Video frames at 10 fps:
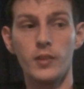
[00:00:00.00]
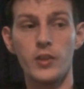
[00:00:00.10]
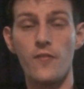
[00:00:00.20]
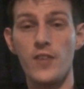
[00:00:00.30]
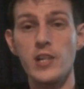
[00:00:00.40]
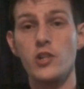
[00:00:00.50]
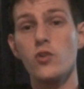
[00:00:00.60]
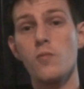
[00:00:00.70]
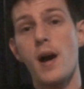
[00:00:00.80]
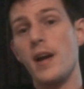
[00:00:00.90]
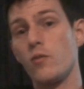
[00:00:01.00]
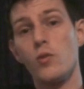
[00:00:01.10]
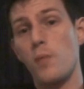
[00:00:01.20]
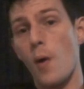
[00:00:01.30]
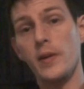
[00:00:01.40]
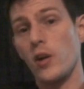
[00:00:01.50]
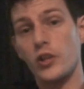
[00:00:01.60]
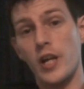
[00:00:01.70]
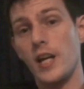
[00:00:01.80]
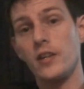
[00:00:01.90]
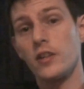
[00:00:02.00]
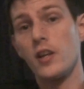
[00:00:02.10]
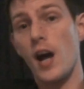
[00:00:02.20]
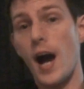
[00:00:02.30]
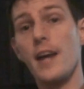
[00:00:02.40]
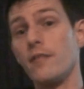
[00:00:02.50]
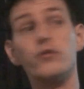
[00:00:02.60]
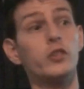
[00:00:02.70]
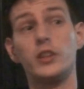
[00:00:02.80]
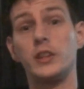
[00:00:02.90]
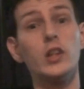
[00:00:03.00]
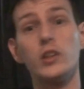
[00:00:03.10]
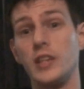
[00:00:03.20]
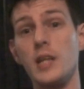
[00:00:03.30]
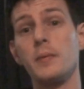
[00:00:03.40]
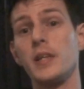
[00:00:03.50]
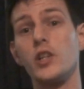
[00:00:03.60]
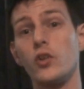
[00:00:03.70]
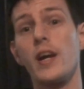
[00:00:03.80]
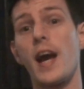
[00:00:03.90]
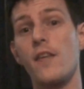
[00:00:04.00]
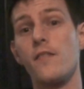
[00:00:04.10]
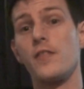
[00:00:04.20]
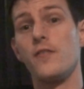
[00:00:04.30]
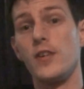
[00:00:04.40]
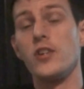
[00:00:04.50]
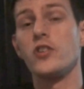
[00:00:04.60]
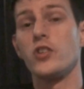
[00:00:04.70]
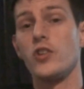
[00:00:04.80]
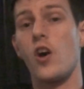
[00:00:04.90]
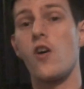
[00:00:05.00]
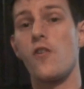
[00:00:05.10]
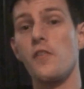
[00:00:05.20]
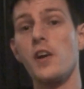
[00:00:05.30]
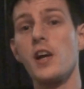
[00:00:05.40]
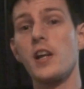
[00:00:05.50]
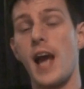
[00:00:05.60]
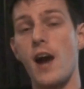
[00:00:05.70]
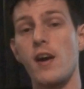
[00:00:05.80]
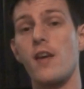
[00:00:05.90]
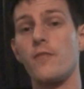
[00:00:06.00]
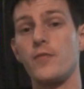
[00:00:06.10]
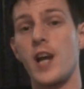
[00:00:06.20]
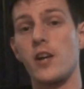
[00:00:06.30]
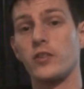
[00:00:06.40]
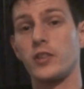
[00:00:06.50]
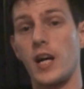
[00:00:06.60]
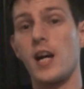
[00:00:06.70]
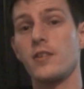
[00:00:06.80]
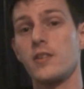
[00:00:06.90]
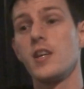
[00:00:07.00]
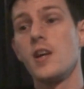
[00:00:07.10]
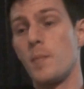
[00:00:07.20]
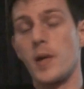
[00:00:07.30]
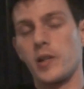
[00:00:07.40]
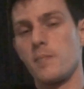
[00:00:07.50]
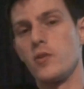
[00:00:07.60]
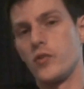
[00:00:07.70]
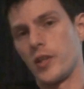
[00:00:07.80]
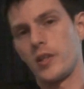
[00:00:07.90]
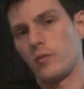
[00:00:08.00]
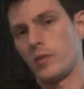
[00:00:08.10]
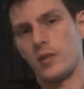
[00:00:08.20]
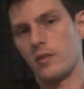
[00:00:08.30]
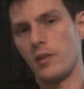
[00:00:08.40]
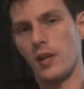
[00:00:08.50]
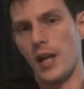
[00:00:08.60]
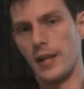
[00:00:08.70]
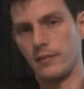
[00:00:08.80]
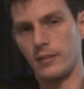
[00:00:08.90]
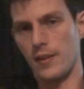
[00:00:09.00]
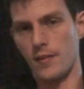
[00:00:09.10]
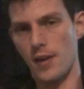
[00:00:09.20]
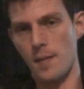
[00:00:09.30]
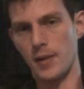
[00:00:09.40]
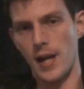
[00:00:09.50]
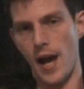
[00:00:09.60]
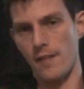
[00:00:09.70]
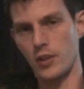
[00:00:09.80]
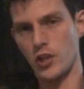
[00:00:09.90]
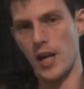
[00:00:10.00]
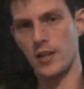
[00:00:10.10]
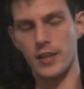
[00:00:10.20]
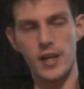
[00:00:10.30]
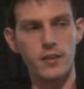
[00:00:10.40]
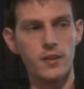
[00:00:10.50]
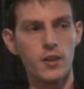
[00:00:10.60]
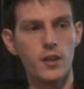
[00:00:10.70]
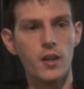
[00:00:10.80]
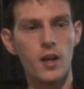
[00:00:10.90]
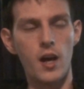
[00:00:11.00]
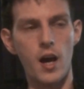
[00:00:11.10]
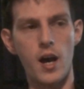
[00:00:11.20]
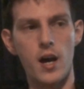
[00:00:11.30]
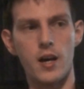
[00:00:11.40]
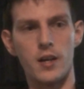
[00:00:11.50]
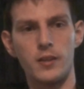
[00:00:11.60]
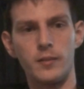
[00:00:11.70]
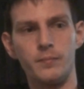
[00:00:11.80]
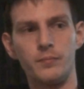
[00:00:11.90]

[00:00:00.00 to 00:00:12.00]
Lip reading: visual will probably not change. I still deeply enjoy the visual of how our channel starts, but the music, I'm gonna have to change that. So